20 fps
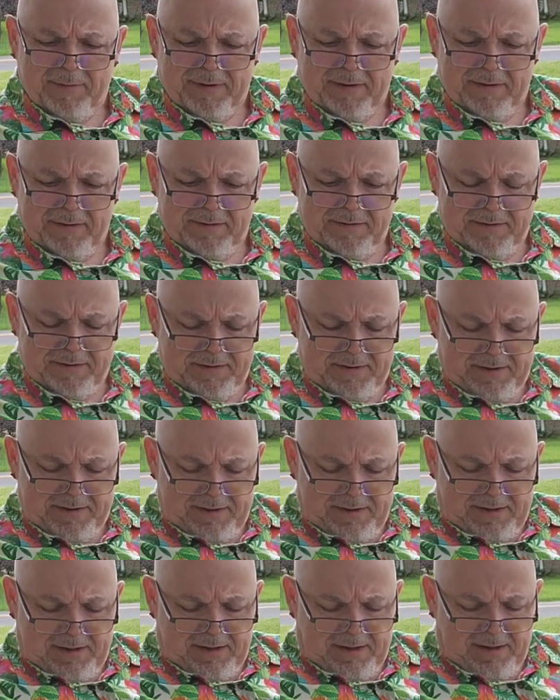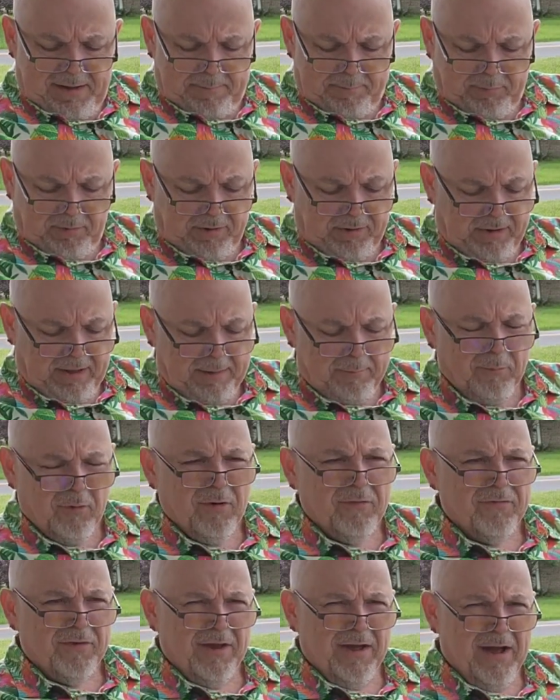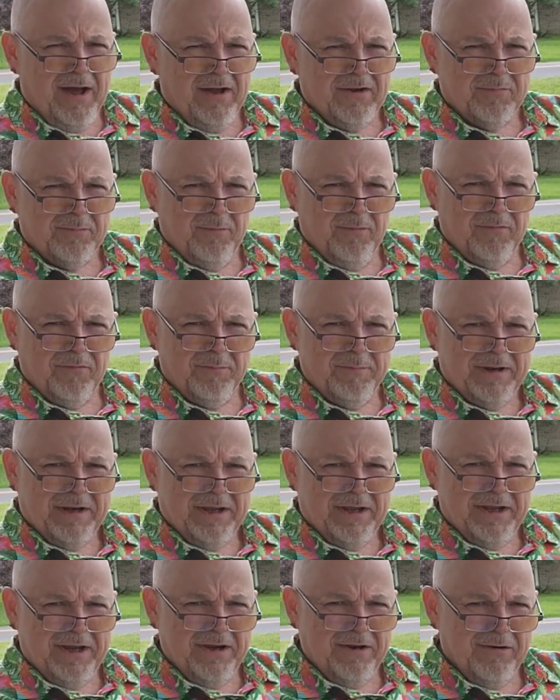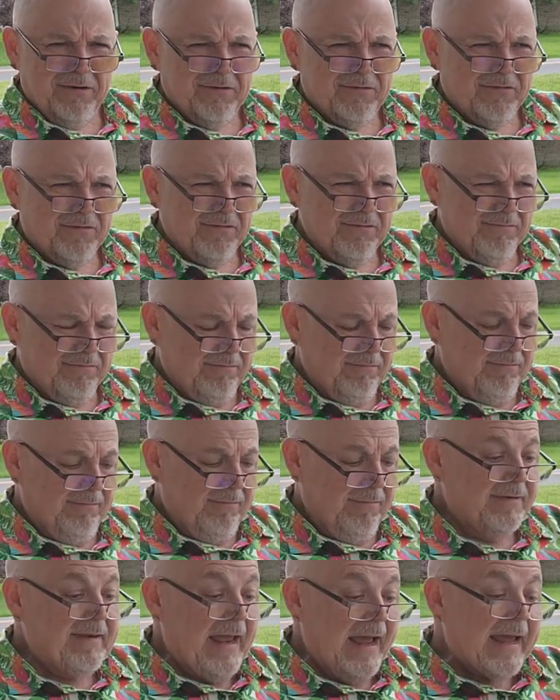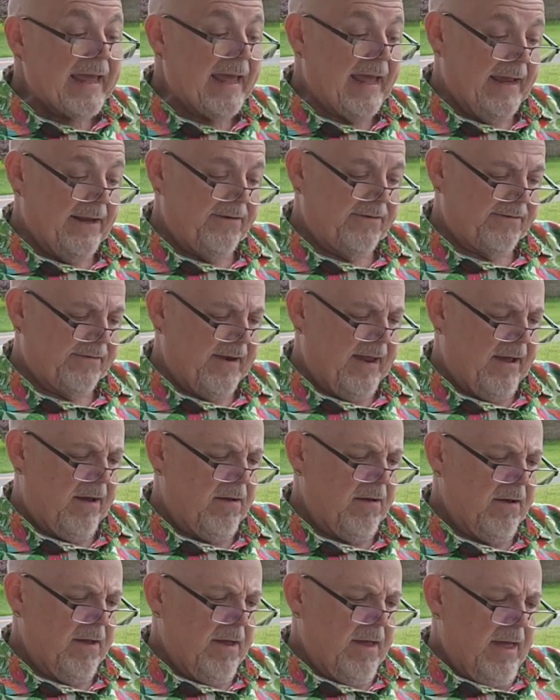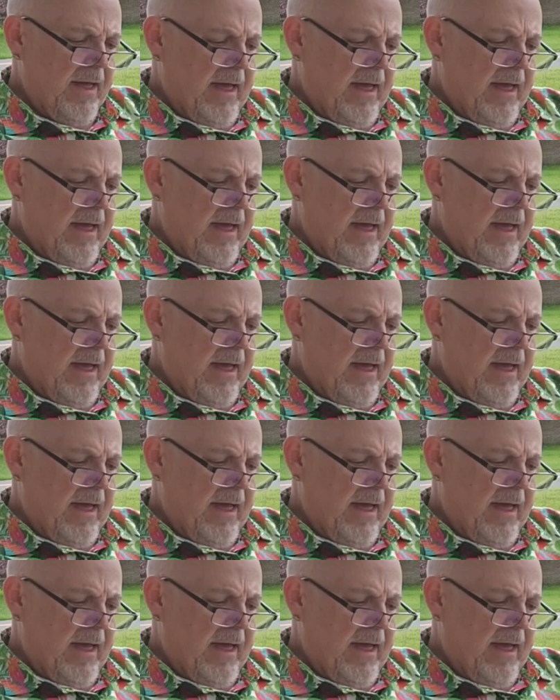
I've been a uh, proclaimer of the gospel for many years, decades now.